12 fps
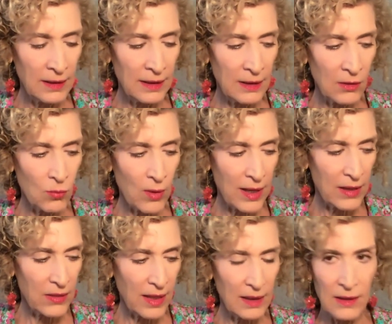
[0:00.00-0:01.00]
in a way
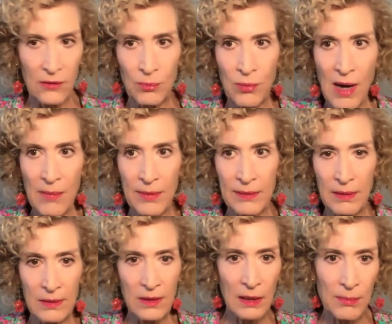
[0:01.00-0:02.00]
that is probably a
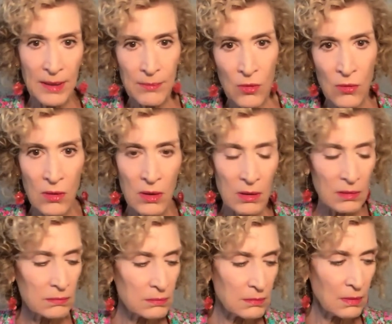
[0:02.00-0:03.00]
little bit more